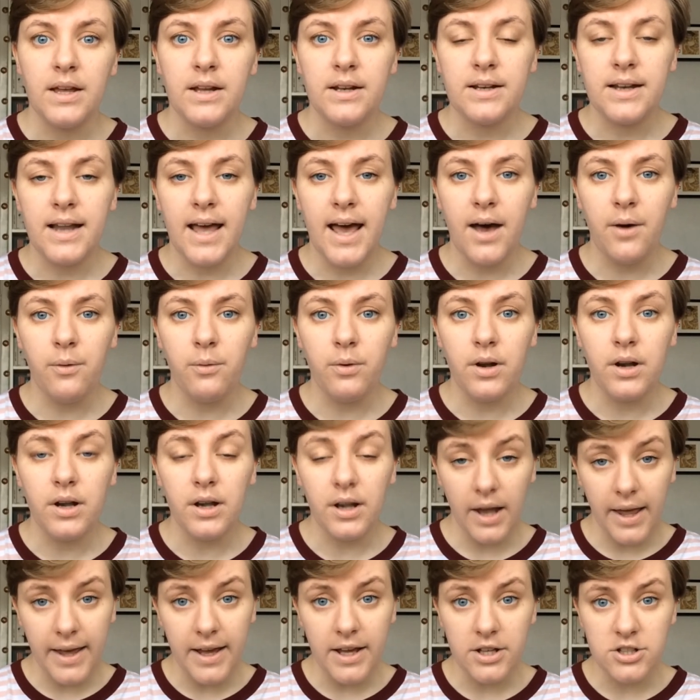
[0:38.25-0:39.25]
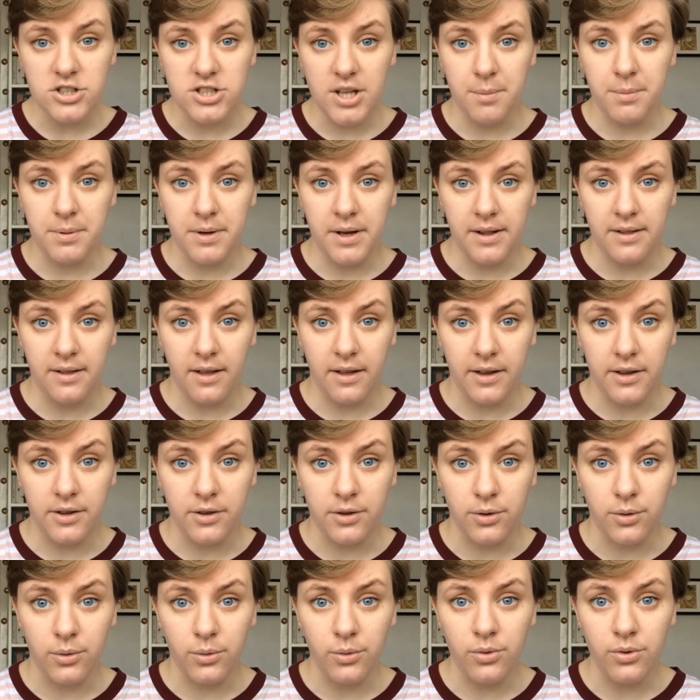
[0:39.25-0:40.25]
Now, like Japanese
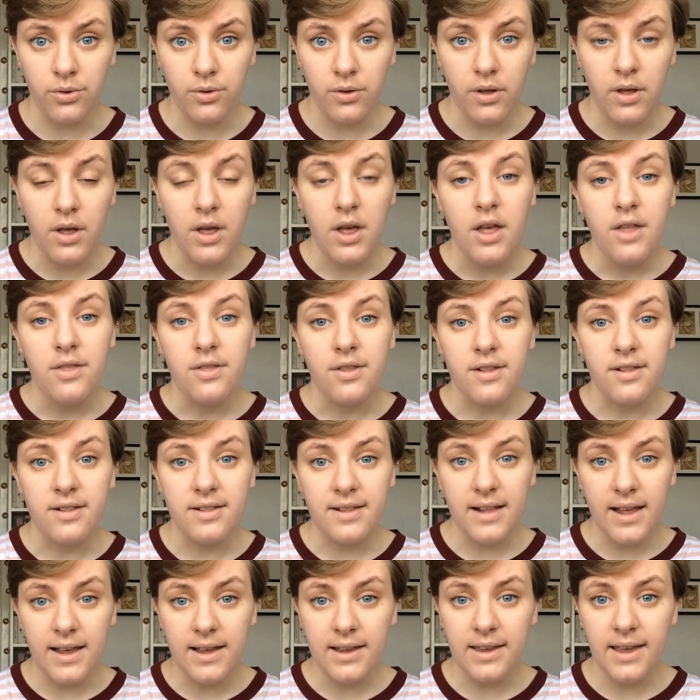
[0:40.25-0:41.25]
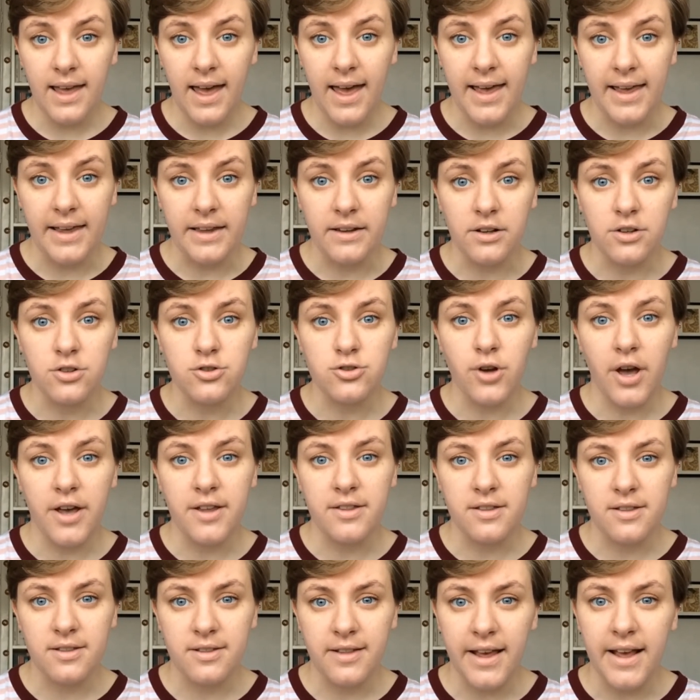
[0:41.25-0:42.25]
haikus, the cinquain tries
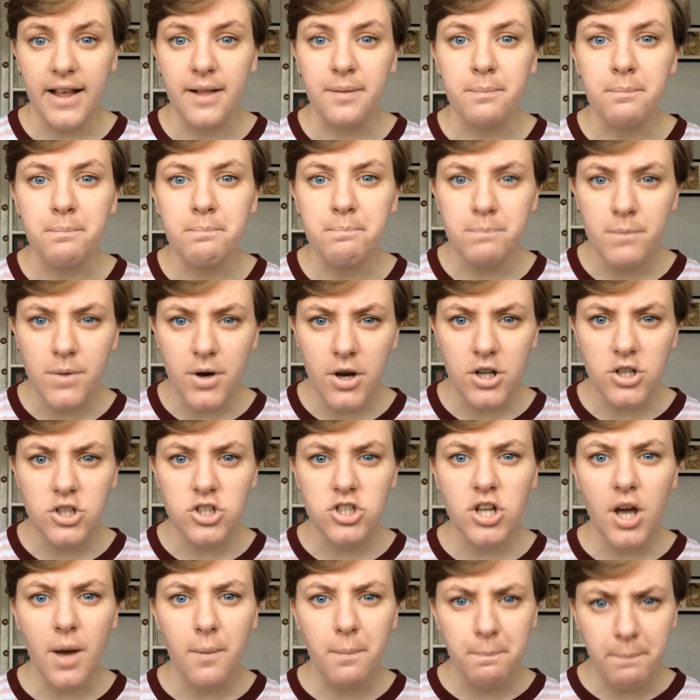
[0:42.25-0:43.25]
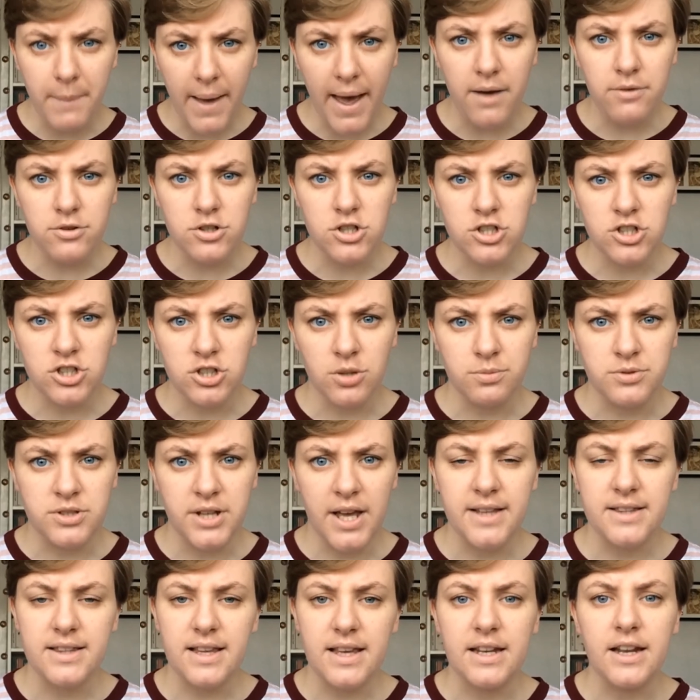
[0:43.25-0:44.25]
to say as much about a
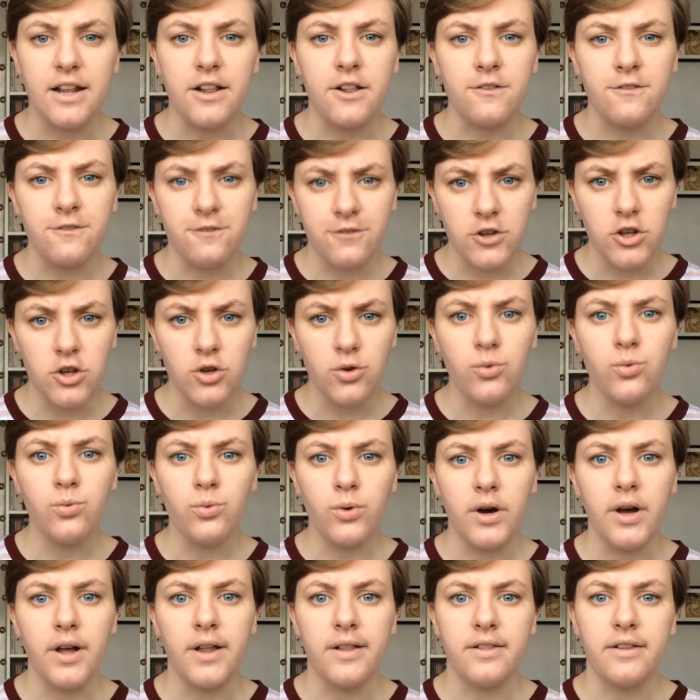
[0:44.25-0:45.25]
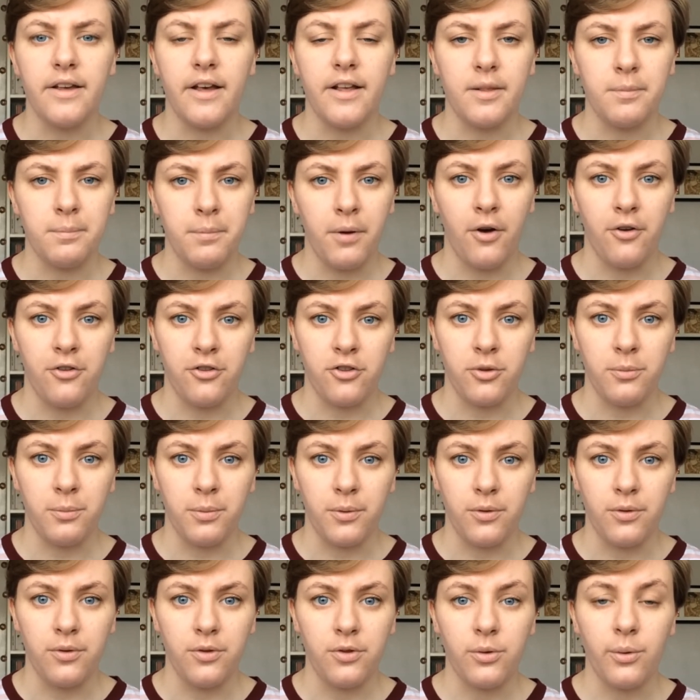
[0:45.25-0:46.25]
subject in as few words as
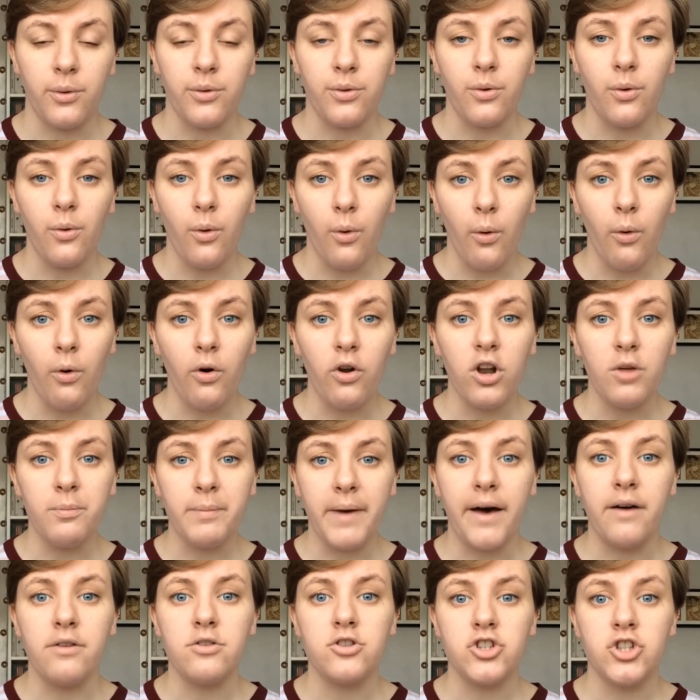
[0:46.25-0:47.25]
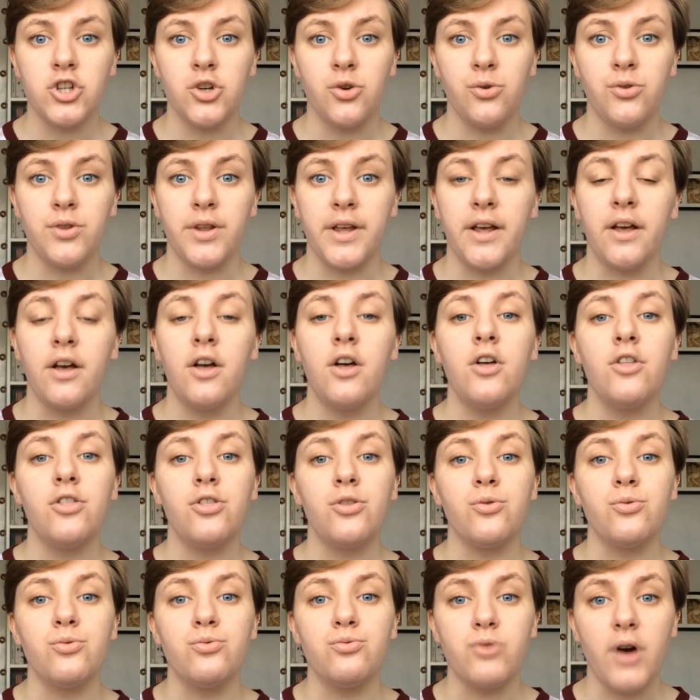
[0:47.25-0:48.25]
possible. So it's all about choosing
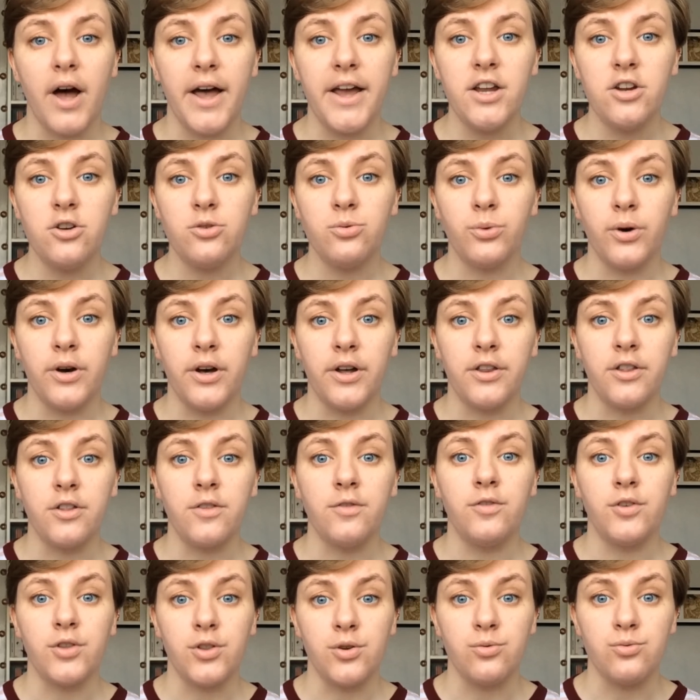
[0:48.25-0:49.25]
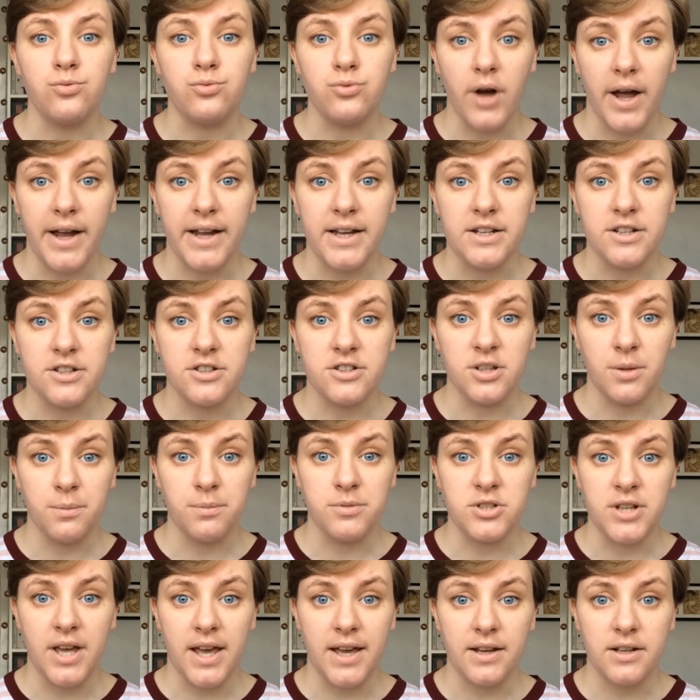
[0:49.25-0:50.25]
the right words for the right
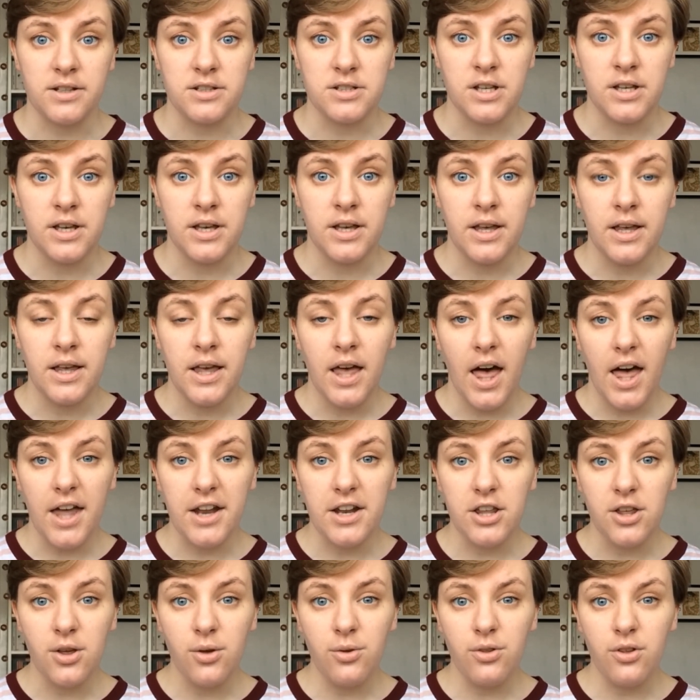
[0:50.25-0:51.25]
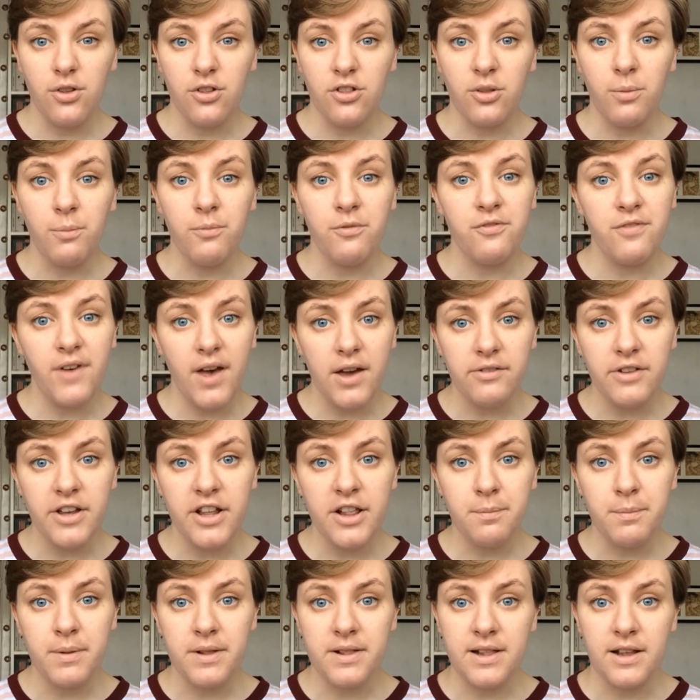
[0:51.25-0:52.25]
subject, and it uses some very
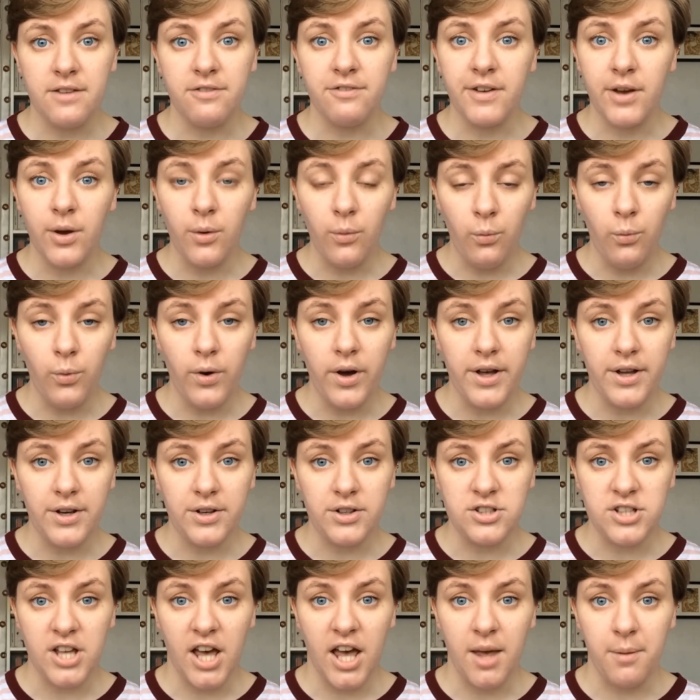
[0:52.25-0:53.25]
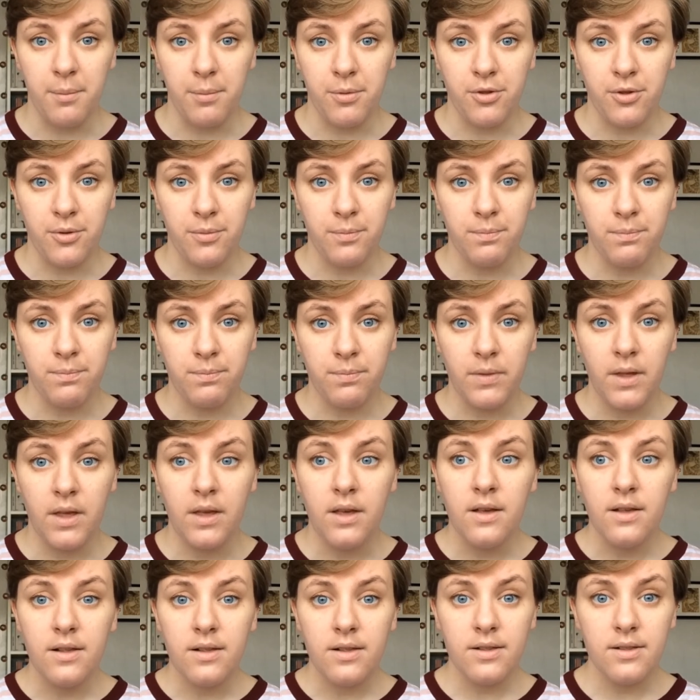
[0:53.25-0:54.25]
specific word types.
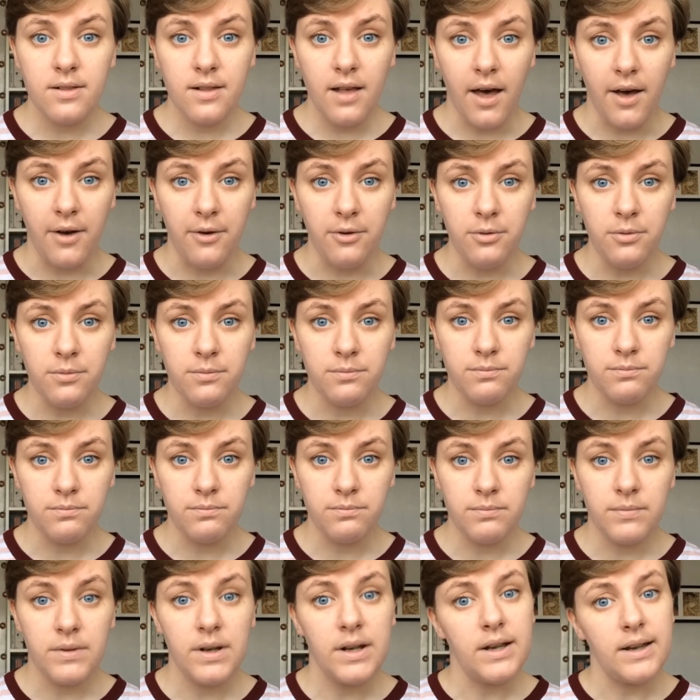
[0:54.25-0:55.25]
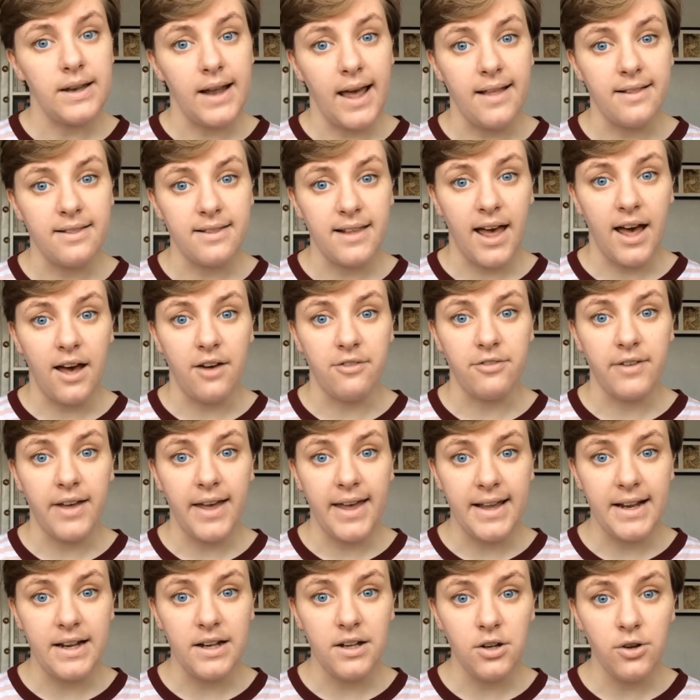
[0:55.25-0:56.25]
So let's have
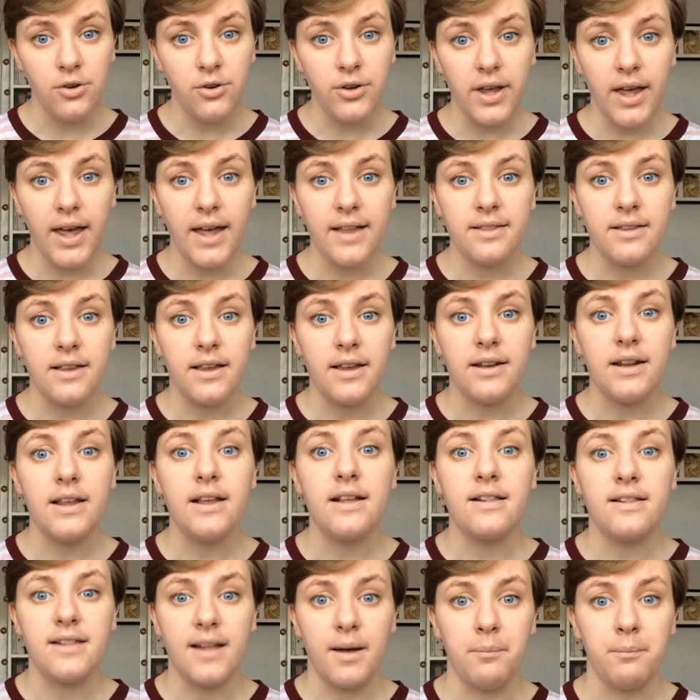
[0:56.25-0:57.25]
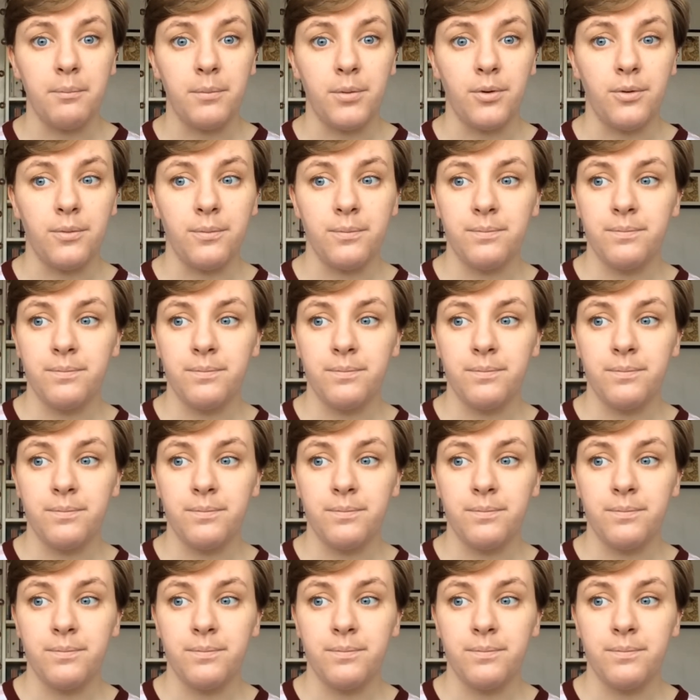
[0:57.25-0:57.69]
a look at an example.